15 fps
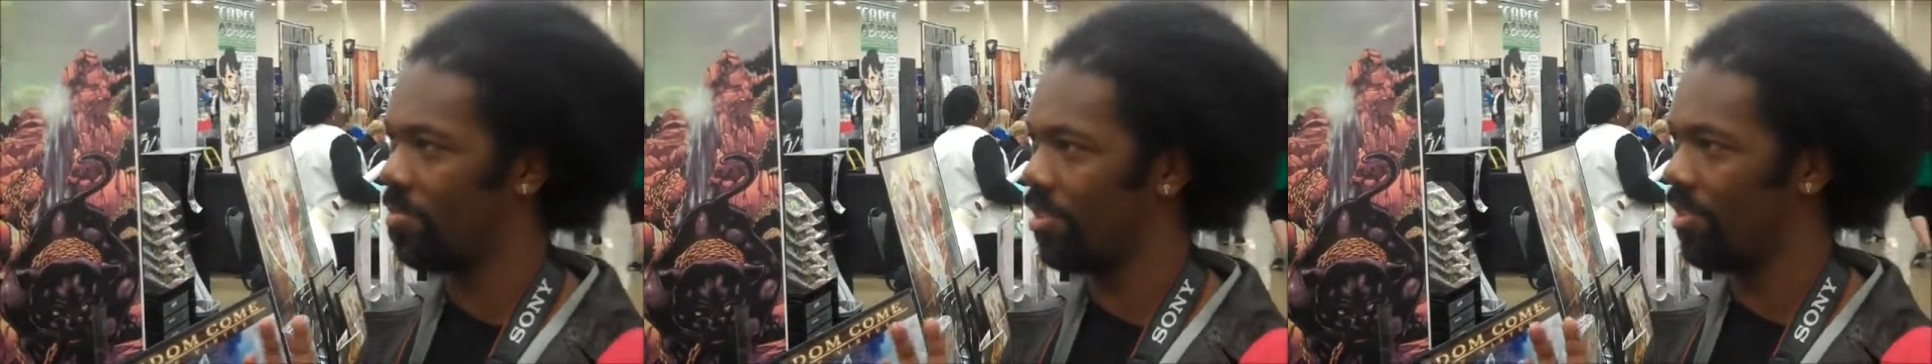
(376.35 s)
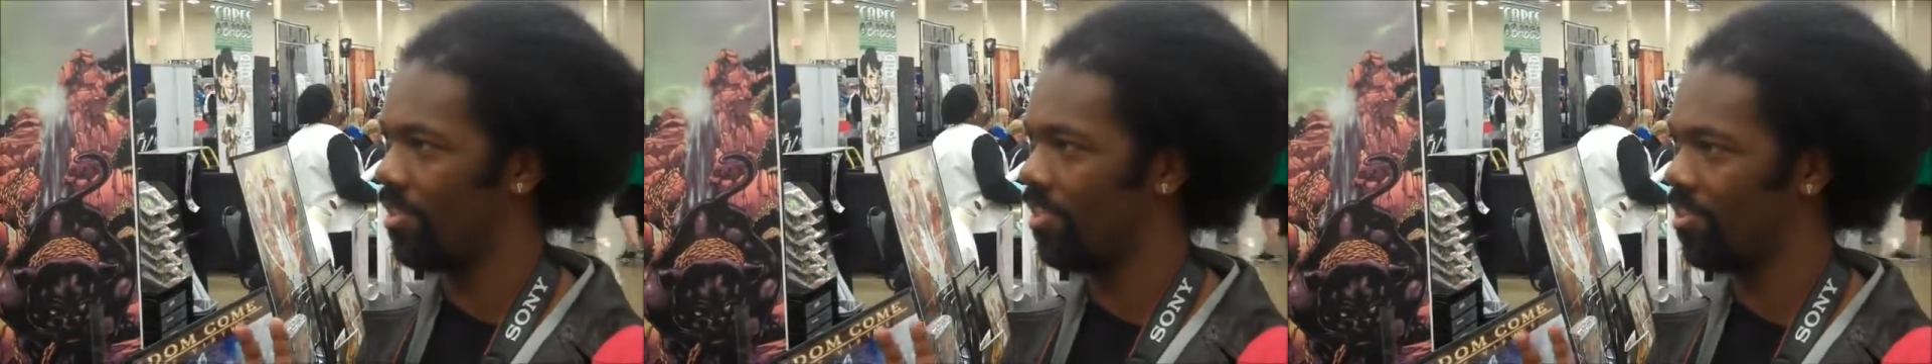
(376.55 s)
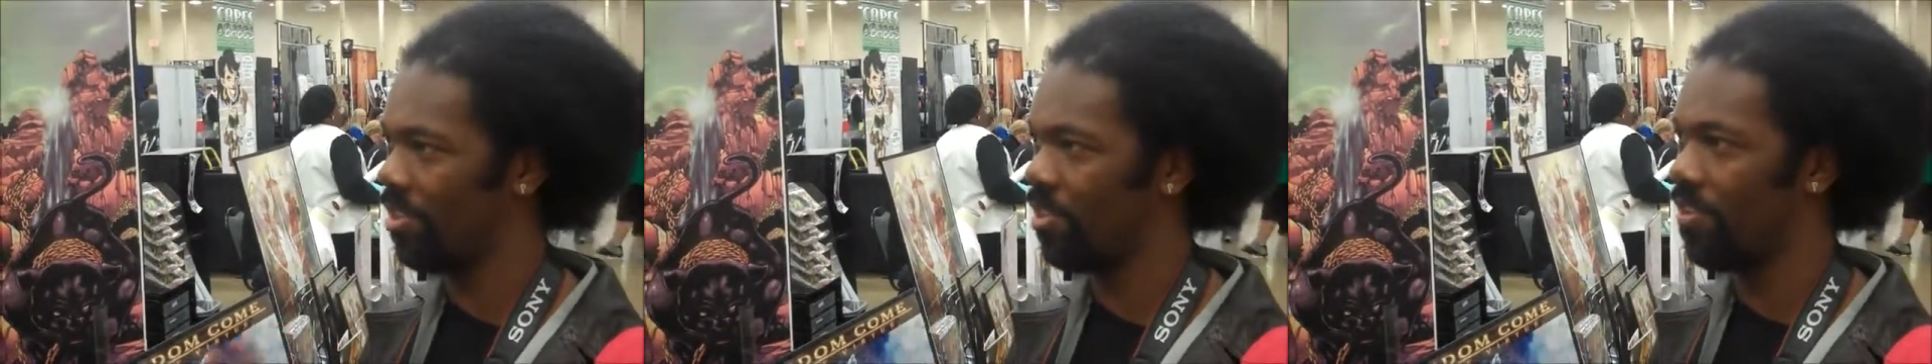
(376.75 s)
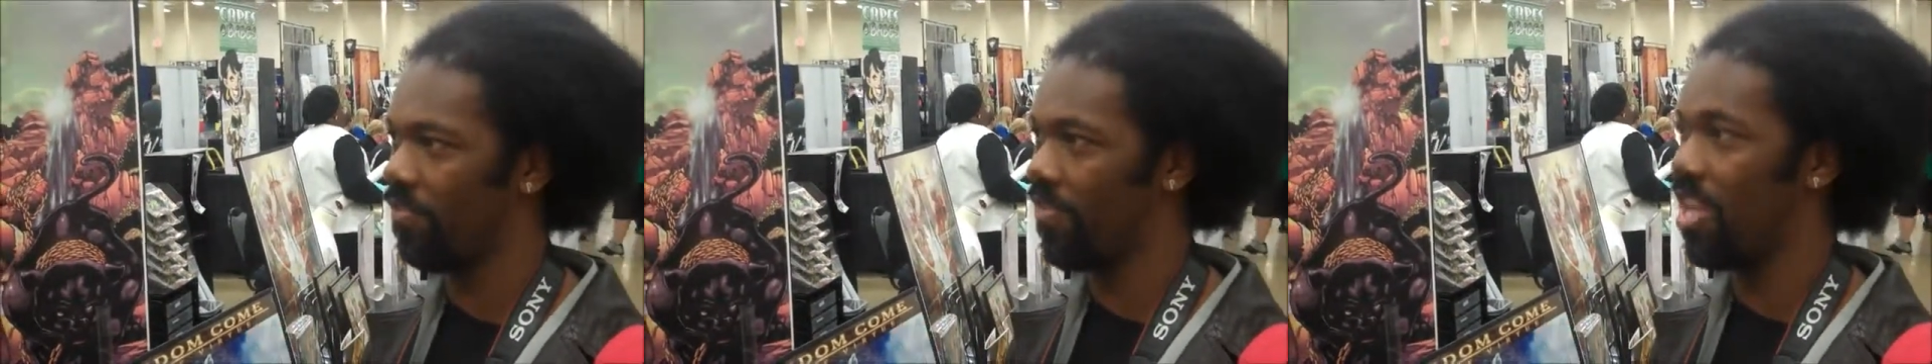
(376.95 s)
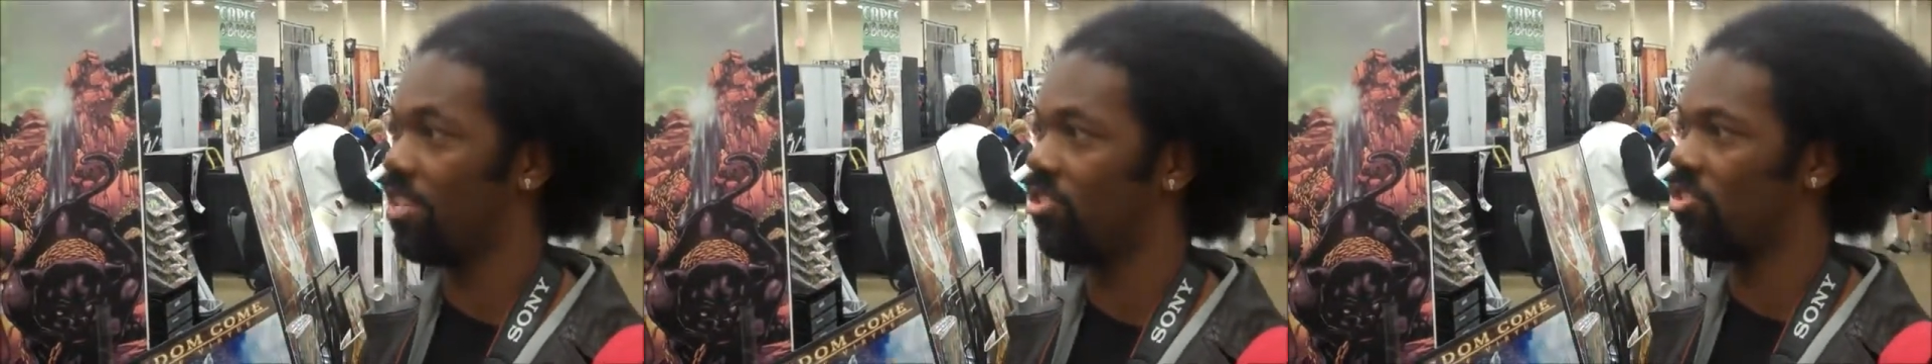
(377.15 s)
at least on their
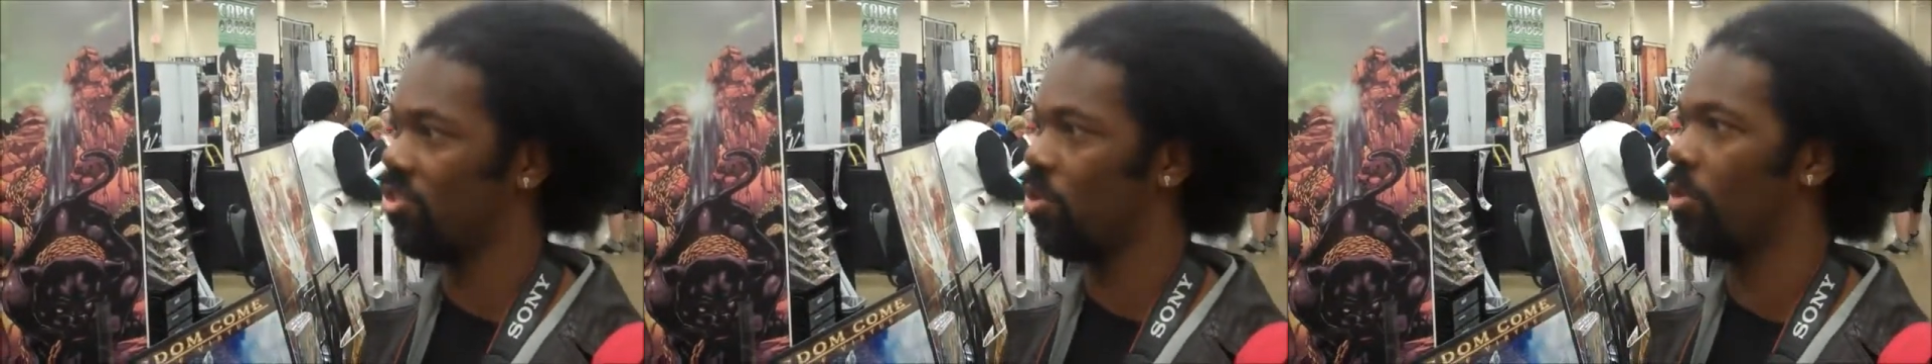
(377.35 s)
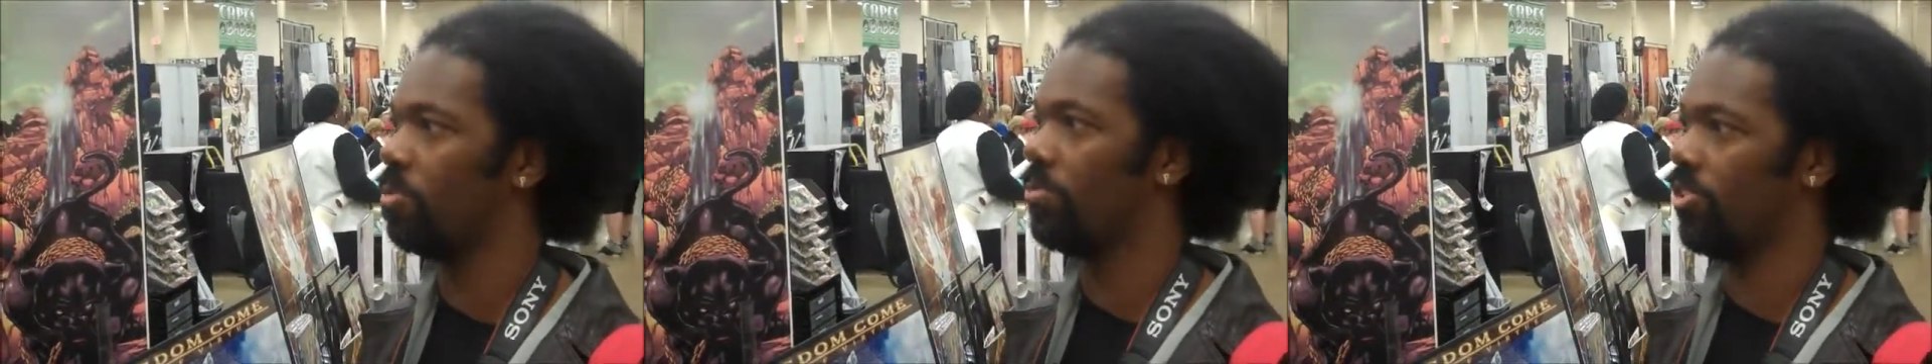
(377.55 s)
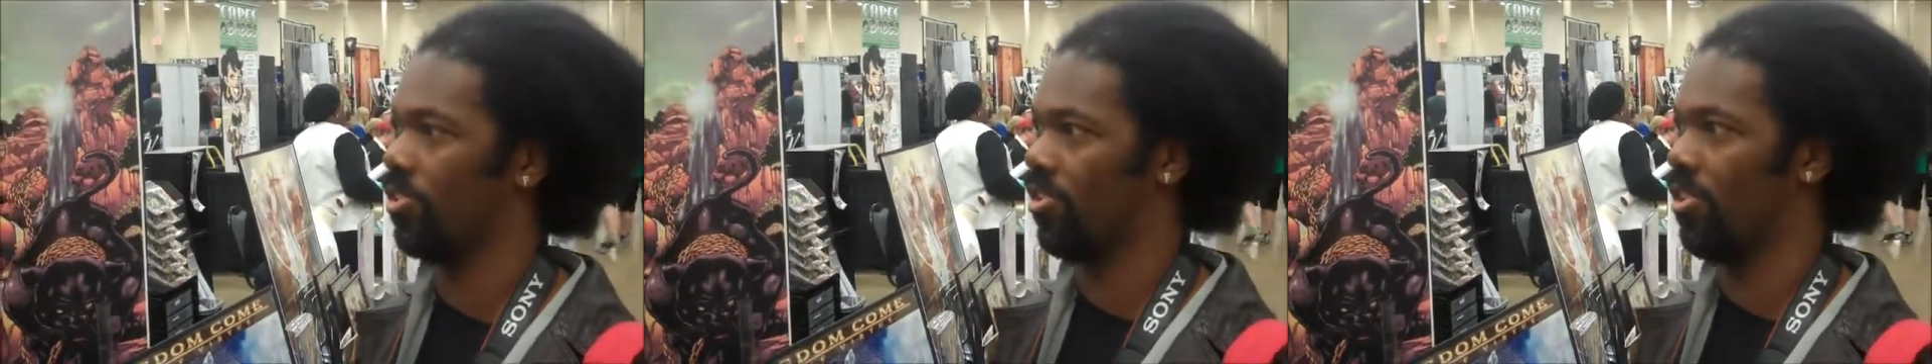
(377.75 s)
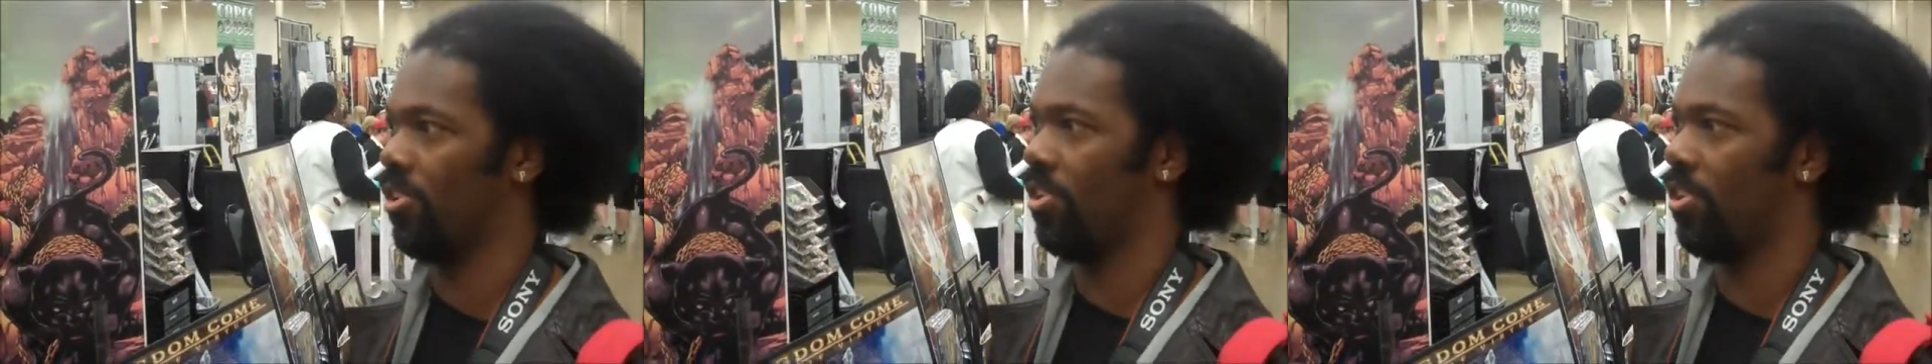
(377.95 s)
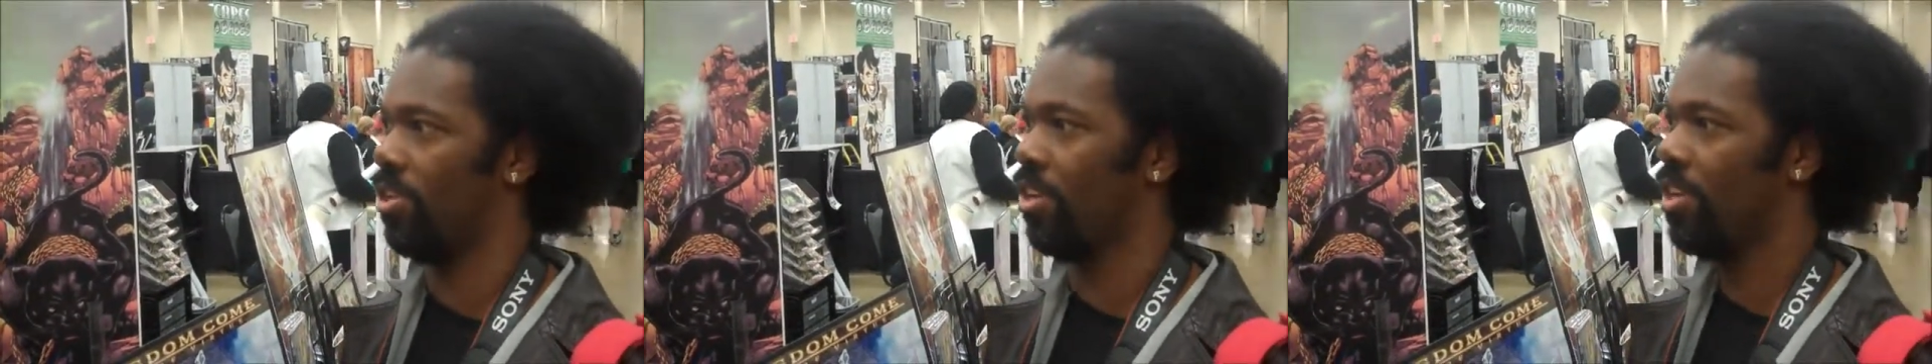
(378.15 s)
face, so
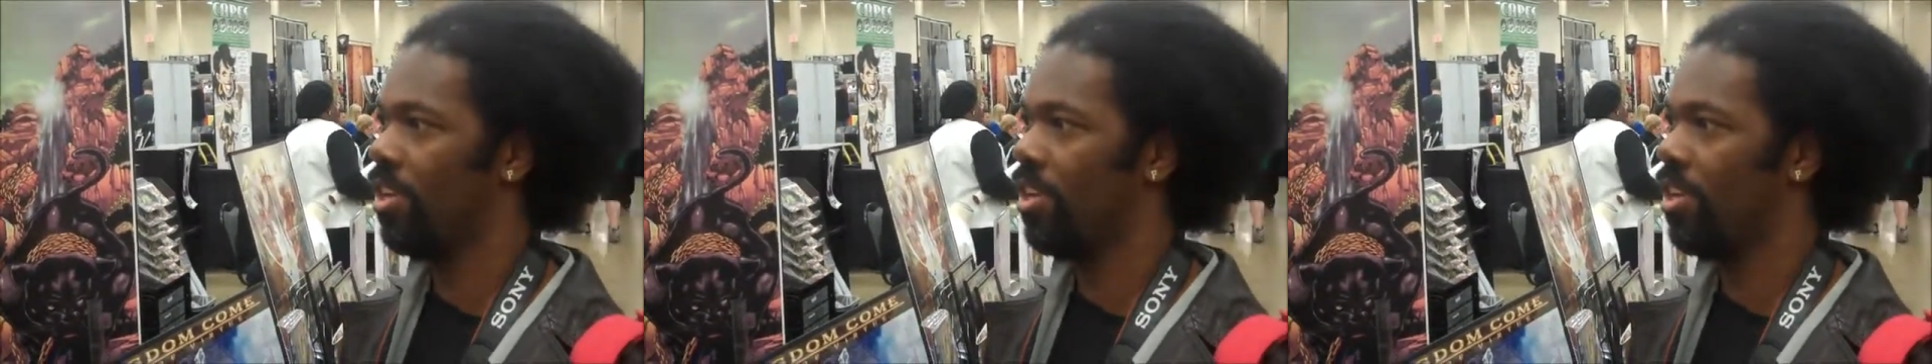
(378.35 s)
absurd.